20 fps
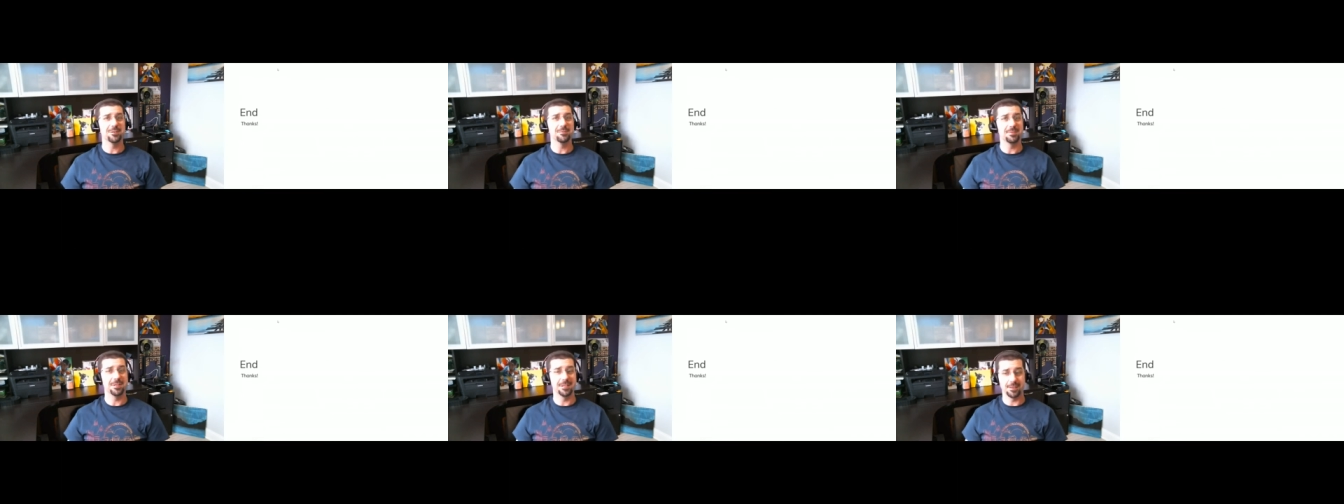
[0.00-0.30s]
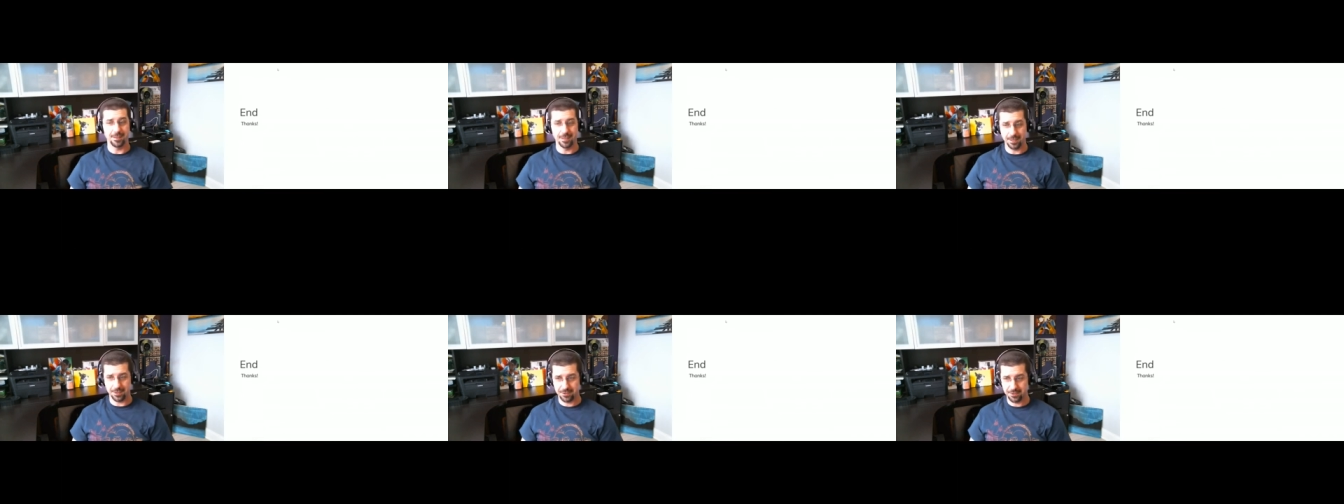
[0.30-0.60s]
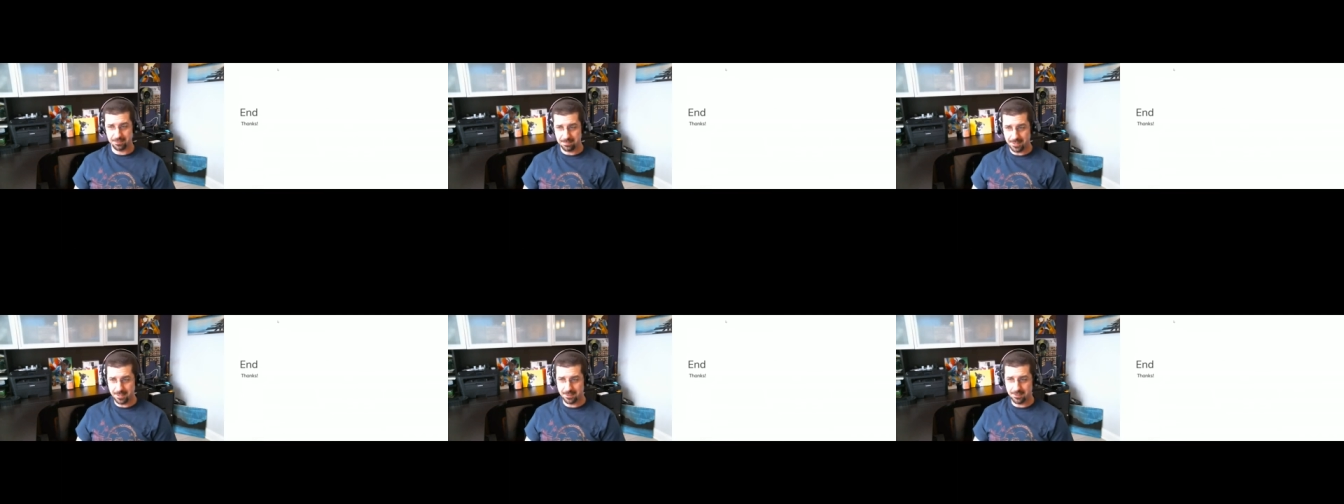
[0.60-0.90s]
to be a guest
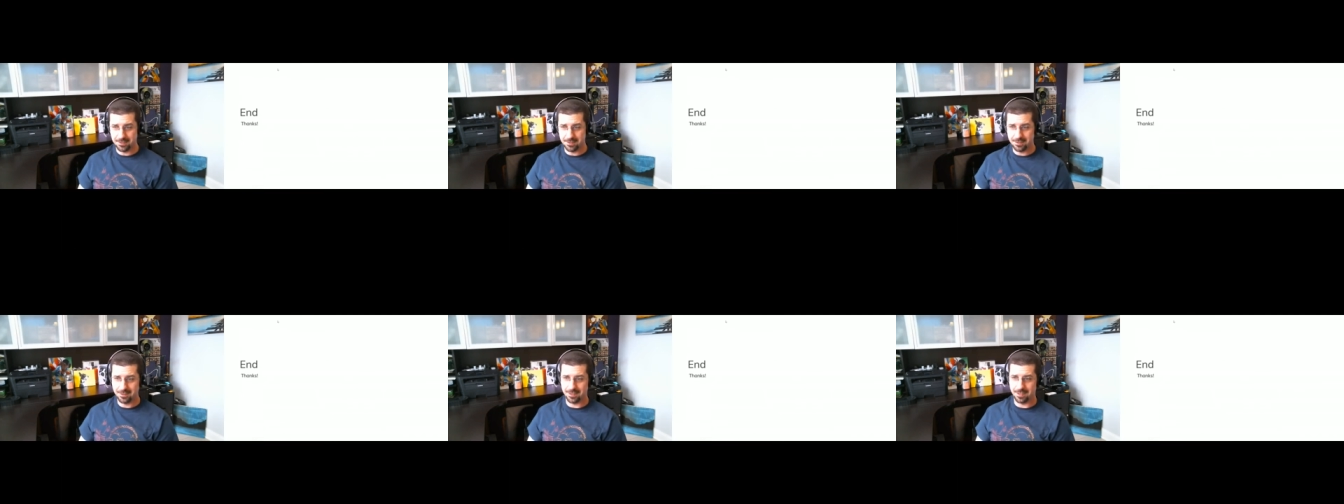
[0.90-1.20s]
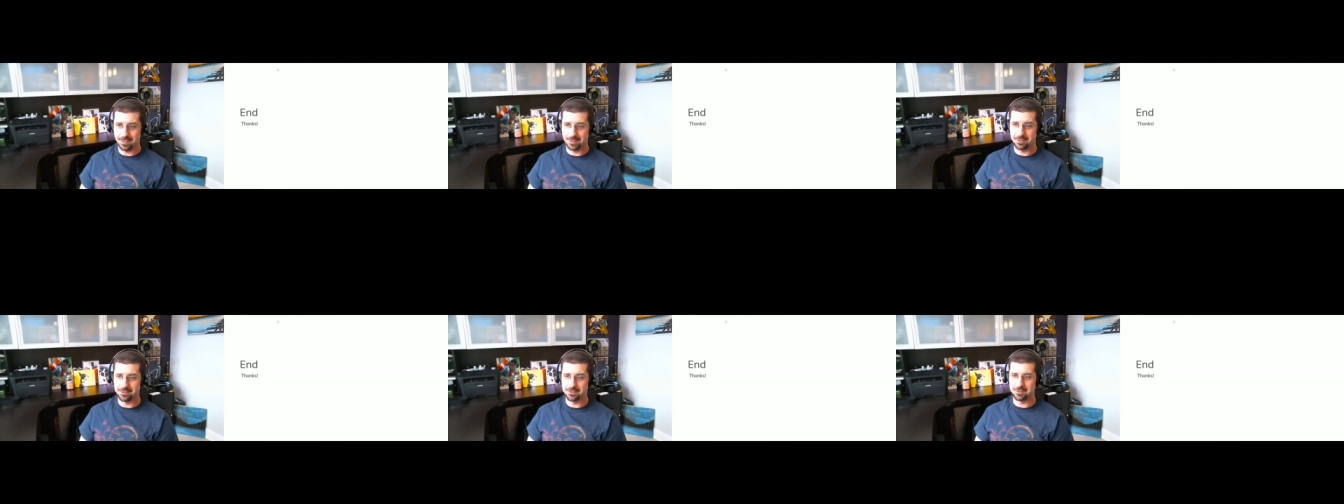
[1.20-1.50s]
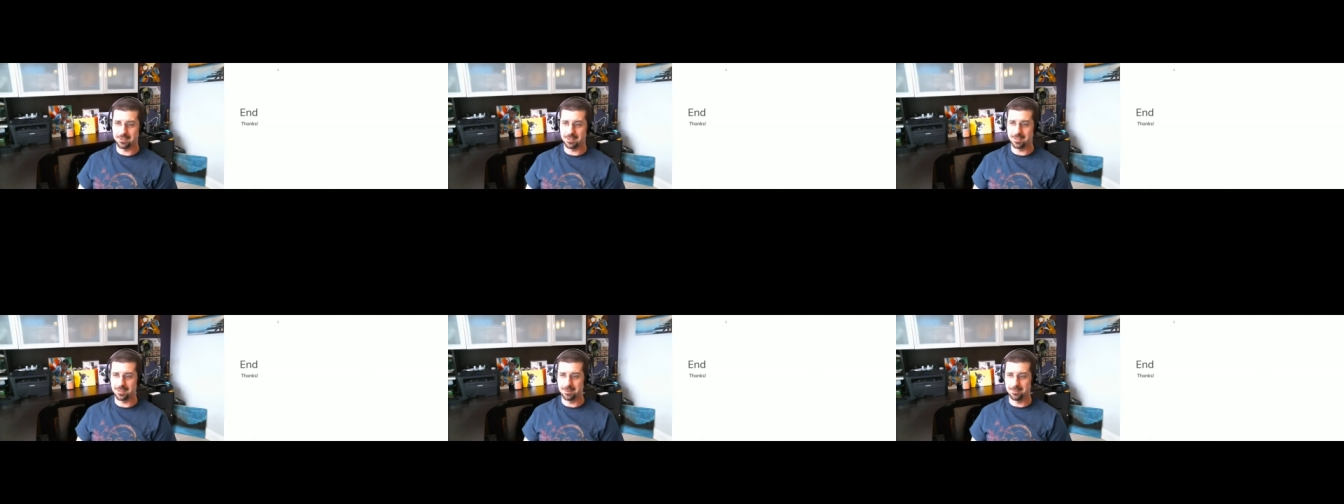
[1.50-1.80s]
speaker as
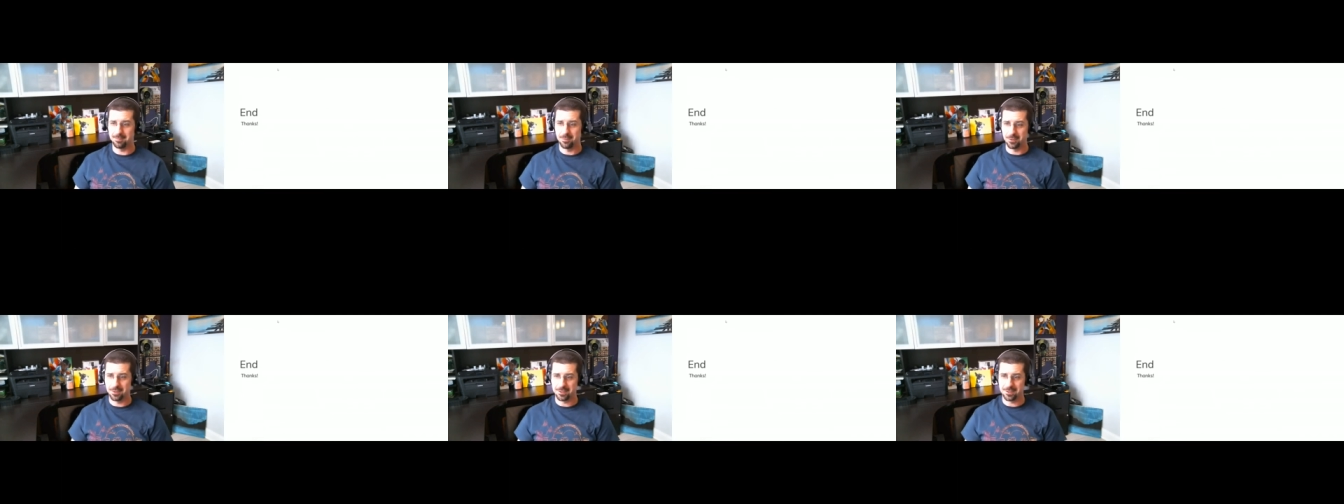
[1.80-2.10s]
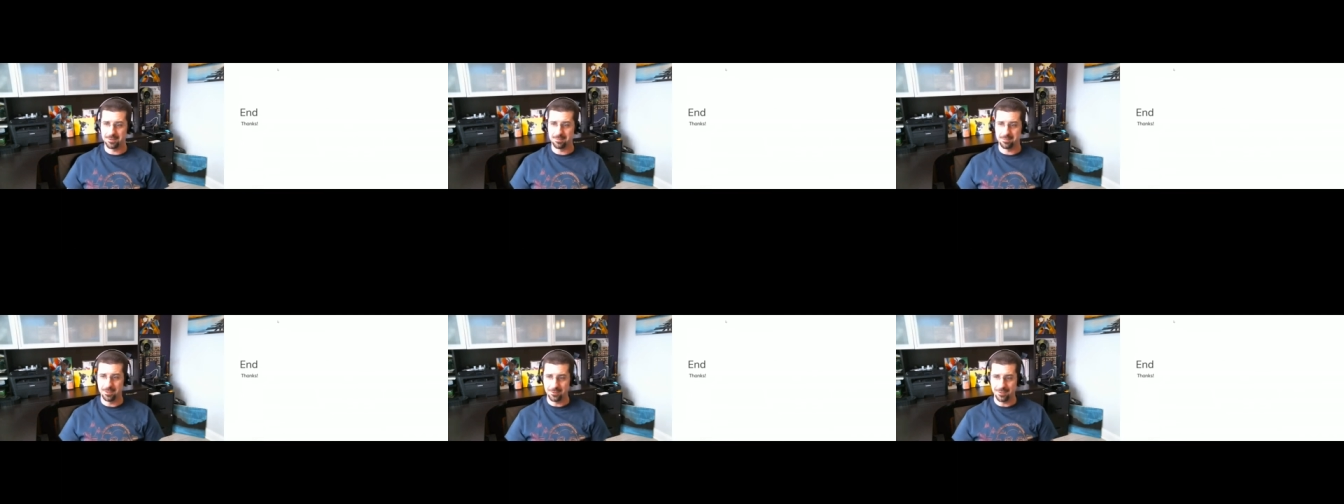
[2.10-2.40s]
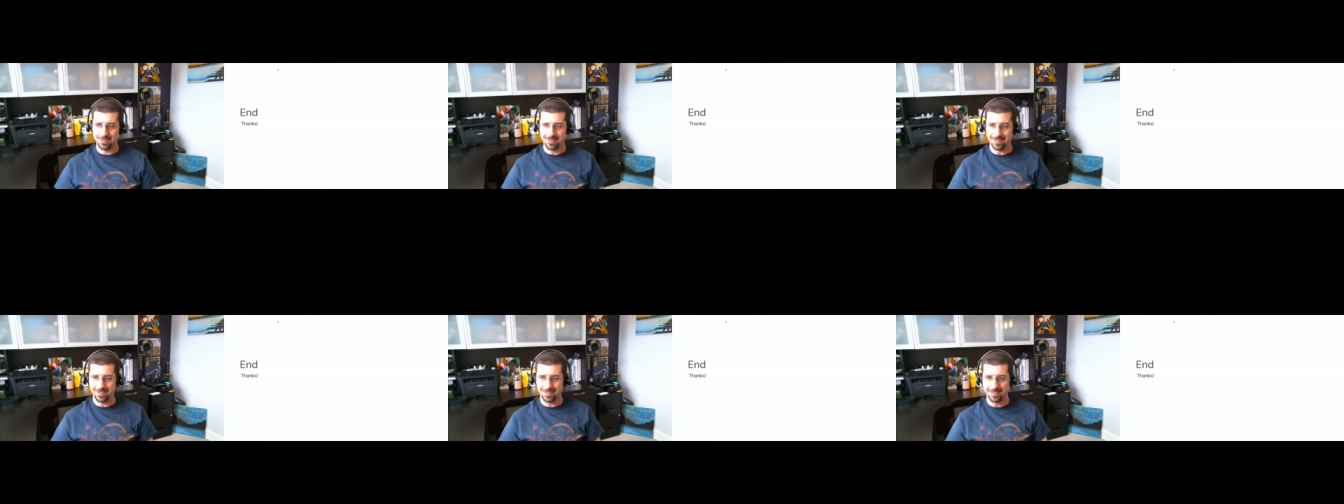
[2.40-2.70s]
uh, more
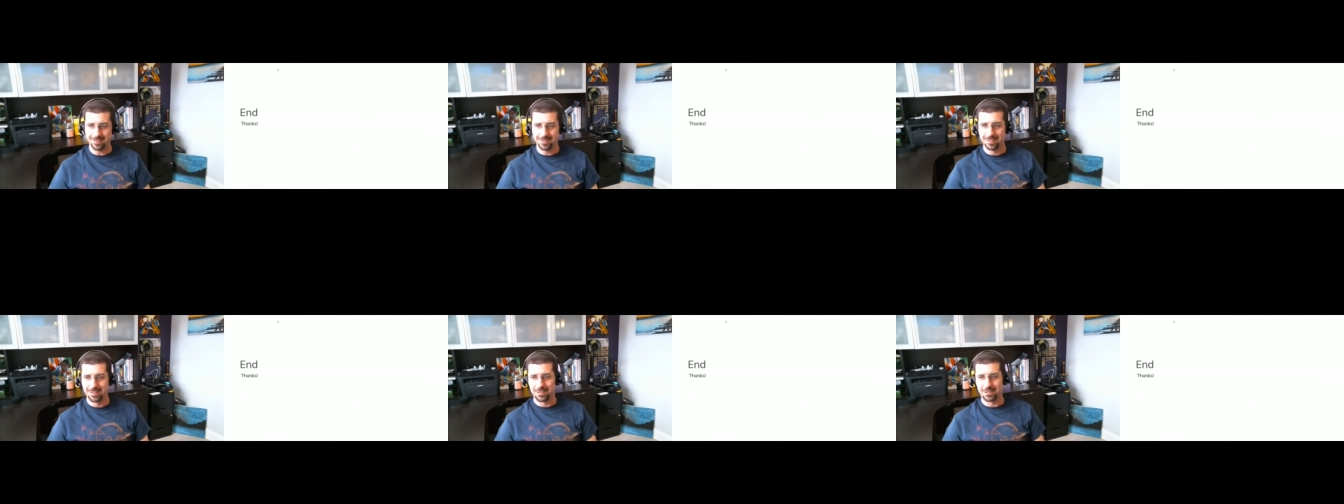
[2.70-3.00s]
community,